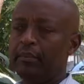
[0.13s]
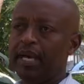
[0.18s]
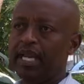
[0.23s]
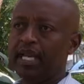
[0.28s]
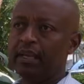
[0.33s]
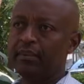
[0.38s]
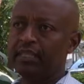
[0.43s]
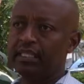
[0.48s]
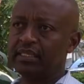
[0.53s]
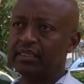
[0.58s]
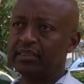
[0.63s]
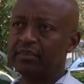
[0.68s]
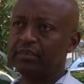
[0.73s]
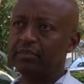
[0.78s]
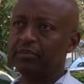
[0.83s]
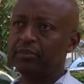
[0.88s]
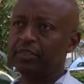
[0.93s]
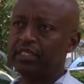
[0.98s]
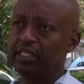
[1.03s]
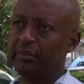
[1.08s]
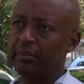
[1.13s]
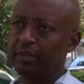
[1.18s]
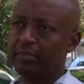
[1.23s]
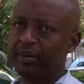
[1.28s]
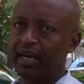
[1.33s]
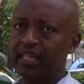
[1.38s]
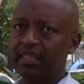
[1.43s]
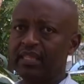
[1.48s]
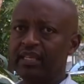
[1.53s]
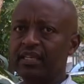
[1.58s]
My name is Musyimi
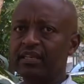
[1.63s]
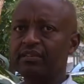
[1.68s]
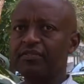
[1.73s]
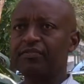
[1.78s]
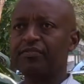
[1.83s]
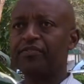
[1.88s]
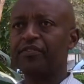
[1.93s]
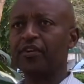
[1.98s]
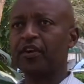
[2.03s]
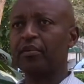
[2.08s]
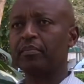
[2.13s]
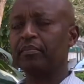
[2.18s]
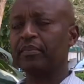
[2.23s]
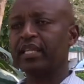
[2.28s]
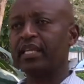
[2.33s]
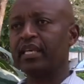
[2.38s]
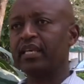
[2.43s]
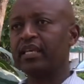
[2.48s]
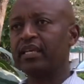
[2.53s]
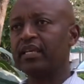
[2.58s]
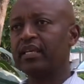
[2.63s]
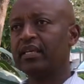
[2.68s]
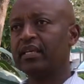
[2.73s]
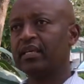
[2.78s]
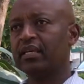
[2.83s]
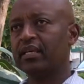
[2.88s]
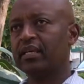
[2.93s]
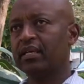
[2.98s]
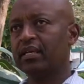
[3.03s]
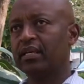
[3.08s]
Mbathi from the
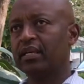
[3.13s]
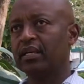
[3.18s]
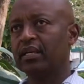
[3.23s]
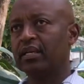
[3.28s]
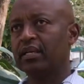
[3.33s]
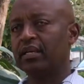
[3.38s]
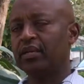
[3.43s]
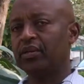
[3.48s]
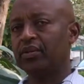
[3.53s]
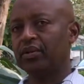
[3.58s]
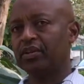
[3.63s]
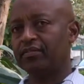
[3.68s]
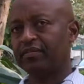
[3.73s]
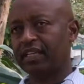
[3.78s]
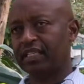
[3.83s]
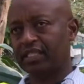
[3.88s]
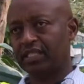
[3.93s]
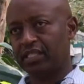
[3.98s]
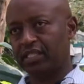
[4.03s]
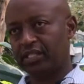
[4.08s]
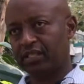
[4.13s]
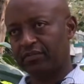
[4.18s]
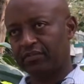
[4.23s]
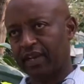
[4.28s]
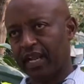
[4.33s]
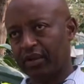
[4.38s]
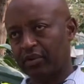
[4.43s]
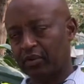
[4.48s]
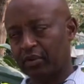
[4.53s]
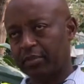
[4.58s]
University of
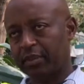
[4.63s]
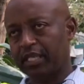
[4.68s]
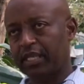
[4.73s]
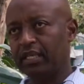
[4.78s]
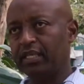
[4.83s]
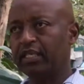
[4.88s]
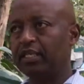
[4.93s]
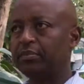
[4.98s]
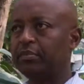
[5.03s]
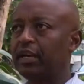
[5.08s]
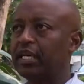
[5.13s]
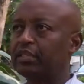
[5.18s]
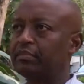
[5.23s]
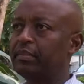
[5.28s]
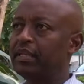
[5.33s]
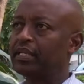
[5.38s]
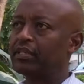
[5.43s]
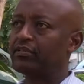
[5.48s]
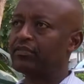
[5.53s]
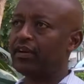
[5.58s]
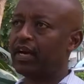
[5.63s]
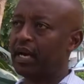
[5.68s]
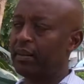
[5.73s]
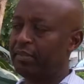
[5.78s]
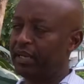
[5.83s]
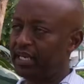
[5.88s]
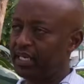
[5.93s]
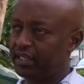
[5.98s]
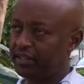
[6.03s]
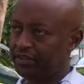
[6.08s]
Nairobi, Department of
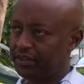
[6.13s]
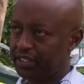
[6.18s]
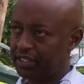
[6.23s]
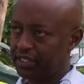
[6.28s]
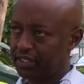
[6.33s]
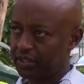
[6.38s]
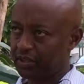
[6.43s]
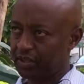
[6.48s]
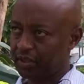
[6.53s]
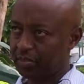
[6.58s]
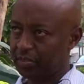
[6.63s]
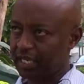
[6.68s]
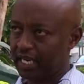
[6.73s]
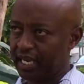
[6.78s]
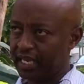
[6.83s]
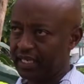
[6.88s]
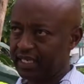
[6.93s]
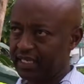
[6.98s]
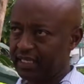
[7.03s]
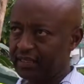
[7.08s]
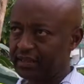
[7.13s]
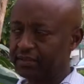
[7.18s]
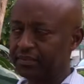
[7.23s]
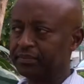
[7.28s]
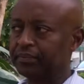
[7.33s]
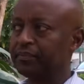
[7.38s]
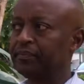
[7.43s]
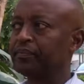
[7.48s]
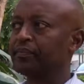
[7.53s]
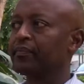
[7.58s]
Urban and Regional Planning.
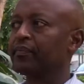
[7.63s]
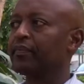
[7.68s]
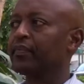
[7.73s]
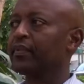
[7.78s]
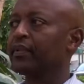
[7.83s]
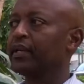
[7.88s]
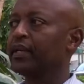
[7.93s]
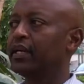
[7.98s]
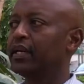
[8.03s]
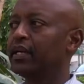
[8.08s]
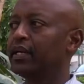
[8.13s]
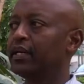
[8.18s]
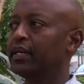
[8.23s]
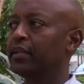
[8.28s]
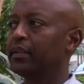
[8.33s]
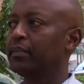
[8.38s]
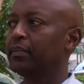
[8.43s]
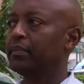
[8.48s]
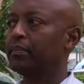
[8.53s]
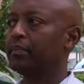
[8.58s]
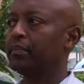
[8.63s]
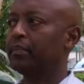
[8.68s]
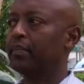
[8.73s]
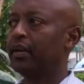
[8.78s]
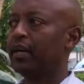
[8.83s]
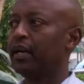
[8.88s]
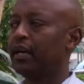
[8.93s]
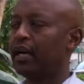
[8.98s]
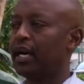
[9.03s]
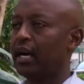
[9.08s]
I'm
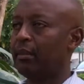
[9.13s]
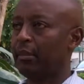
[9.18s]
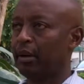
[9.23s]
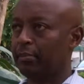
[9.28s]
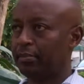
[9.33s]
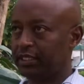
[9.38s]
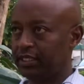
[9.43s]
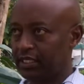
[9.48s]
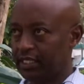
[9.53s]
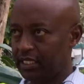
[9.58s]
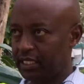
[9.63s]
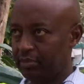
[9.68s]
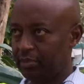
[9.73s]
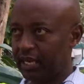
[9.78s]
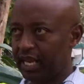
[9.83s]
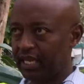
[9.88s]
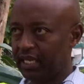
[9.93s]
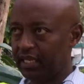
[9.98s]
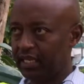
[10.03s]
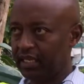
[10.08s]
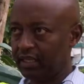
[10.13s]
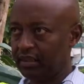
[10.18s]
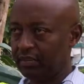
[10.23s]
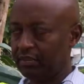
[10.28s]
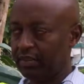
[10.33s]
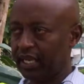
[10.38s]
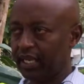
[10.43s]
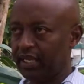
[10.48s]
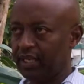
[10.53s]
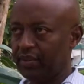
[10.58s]
a city planner
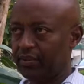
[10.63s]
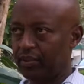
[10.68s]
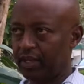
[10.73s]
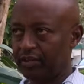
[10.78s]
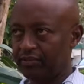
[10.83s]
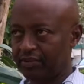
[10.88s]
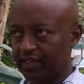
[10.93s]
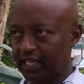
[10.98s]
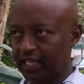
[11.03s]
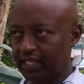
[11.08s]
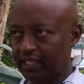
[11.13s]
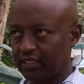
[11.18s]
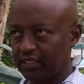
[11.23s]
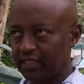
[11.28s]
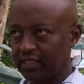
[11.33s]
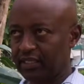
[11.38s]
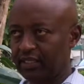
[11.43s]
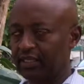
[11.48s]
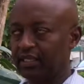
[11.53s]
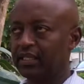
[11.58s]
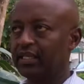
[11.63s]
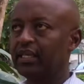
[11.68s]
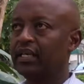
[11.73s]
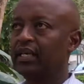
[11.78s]
by qualification.